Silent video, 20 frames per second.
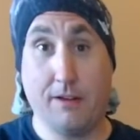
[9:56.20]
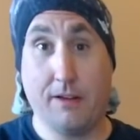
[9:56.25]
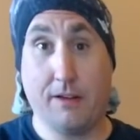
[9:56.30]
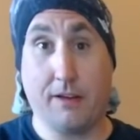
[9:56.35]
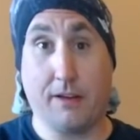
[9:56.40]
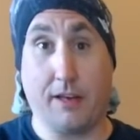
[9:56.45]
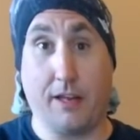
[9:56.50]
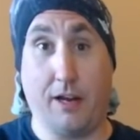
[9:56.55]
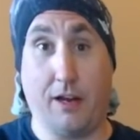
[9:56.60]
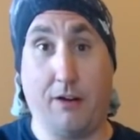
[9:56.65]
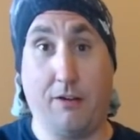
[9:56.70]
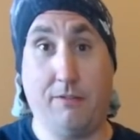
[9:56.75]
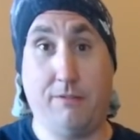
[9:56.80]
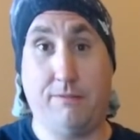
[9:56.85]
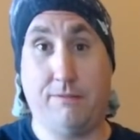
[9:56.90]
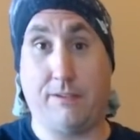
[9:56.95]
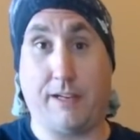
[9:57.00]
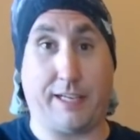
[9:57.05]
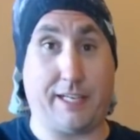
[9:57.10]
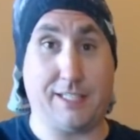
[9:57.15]

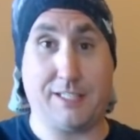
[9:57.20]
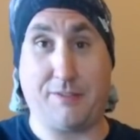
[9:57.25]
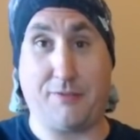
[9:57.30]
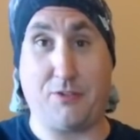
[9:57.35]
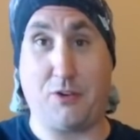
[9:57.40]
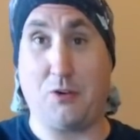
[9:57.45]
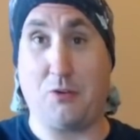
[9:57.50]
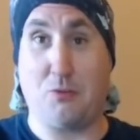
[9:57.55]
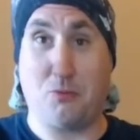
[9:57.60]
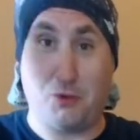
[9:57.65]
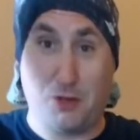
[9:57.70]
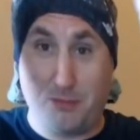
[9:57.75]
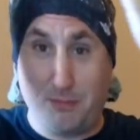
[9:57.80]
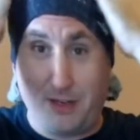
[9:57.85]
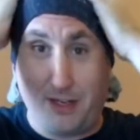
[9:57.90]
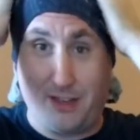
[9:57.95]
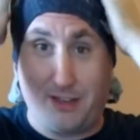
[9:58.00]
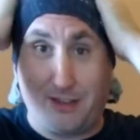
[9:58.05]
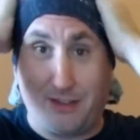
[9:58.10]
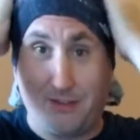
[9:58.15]
I guess if you're a woman
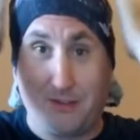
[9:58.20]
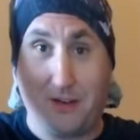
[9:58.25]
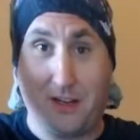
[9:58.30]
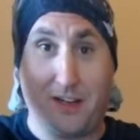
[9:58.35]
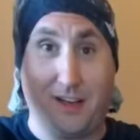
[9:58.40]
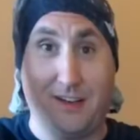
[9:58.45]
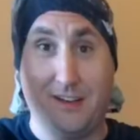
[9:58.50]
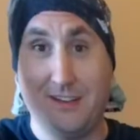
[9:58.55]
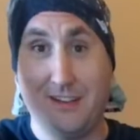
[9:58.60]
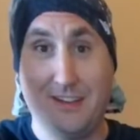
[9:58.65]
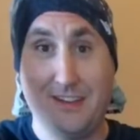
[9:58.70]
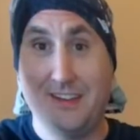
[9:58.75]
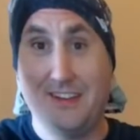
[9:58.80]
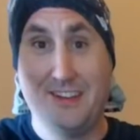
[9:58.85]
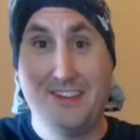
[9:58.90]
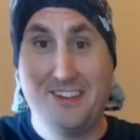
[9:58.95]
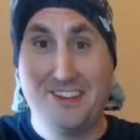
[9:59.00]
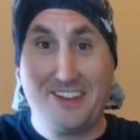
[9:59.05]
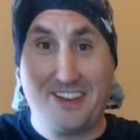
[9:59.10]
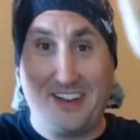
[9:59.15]
and you want to
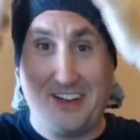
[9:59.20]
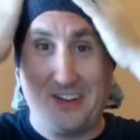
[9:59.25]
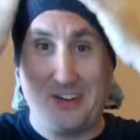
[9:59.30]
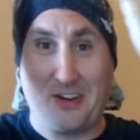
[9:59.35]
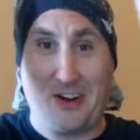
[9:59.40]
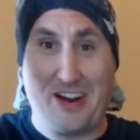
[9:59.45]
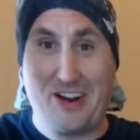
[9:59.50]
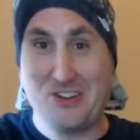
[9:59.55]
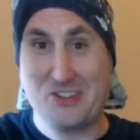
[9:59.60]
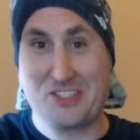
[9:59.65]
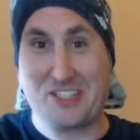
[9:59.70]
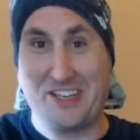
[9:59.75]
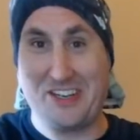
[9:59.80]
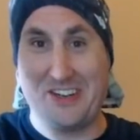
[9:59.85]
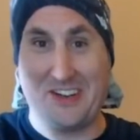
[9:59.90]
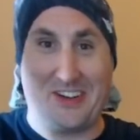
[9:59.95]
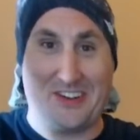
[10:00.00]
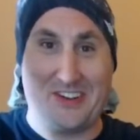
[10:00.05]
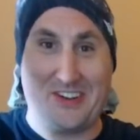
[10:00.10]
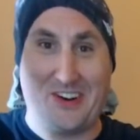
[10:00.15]
your hair's getting
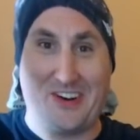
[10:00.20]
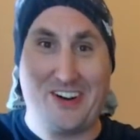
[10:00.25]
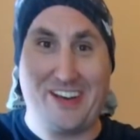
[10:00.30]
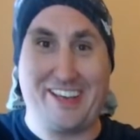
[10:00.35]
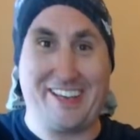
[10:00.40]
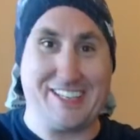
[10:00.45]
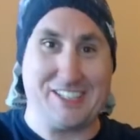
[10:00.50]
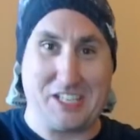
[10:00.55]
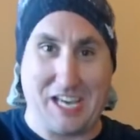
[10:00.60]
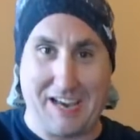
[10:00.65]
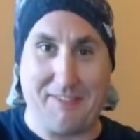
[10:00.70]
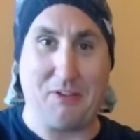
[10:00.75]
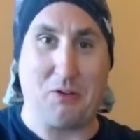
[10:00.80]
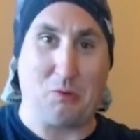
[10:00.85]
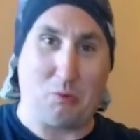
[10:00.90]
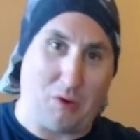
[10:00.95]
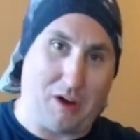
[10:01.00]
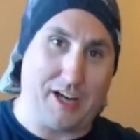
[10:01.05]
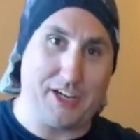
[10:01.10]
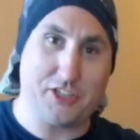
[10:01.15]
all dirty because you haven't
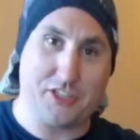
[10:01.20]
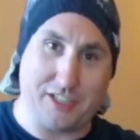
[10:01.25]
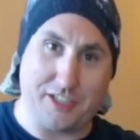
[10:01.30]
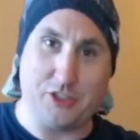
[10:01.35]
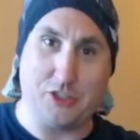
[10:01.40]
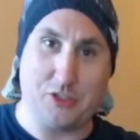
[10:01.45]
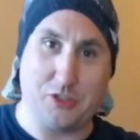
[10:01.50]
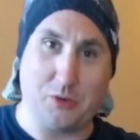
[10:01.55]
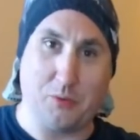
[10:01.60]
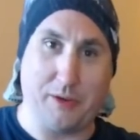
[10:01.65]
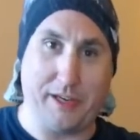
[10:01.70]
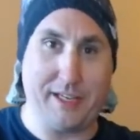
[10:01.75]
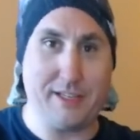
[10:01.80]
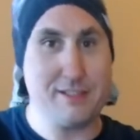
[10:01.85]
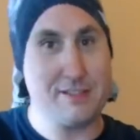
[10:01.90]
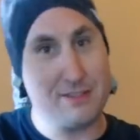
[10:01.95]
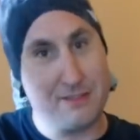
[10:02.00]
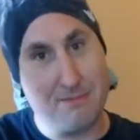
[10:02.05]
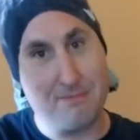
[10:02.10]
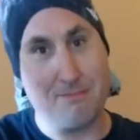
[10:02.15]
washed it in 2
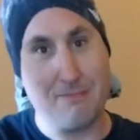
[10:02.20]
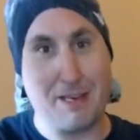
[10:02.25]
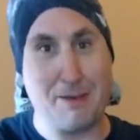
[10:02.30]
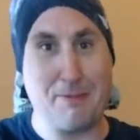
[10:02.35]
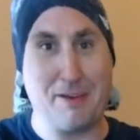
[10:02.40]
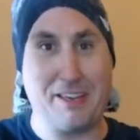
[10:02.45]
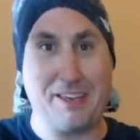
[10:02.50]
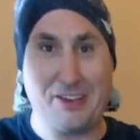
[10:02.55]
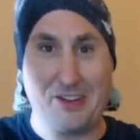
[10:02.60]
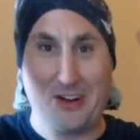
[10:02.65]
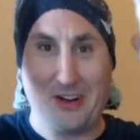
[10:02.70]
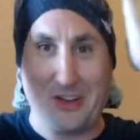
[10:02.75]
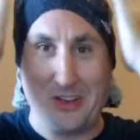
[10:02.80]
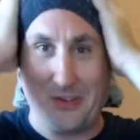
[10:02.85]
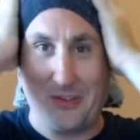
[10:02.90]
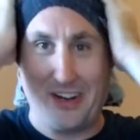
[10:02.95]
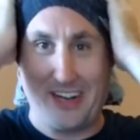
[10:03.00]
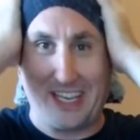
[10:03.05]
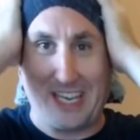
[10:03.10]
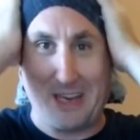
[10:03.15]
weeks. Maybe, you
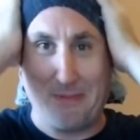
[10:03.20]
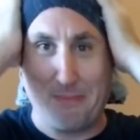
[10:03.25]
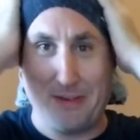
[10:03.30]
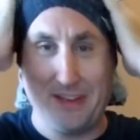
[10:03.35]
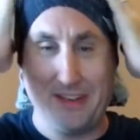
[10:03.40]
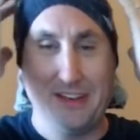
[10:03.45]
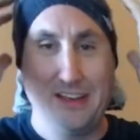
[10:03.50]
want to keep it.